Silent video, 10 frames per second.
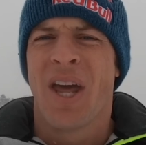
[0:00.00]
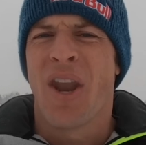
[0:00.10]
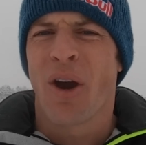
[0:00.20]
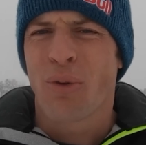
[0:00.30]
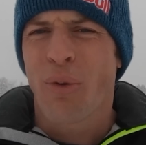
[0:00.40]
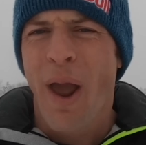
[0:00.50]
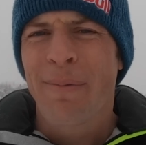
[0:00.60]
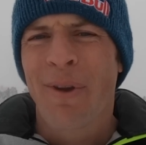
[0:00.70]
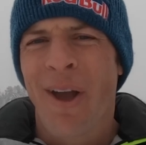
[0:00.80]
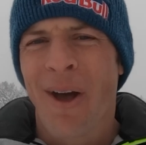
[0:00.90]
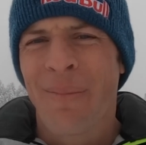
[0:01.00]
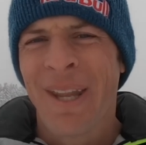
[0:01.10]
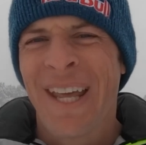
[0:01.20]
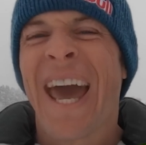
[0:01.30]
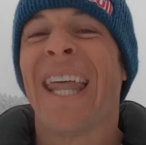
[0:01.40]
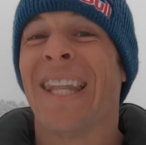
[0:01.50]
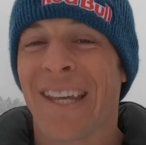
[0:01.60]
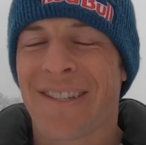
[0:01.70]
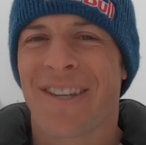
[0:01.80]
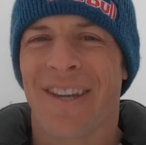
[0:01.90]
Now grab your helmet and
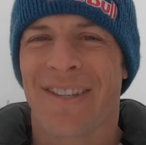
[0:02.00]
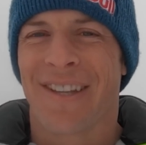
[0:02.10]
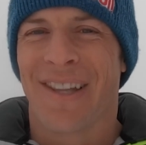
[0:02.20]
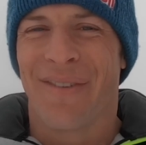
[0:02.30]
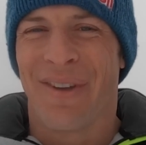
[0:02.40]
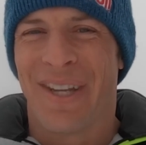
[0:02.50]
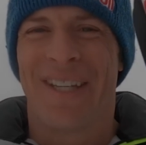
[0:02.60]
let's get to living.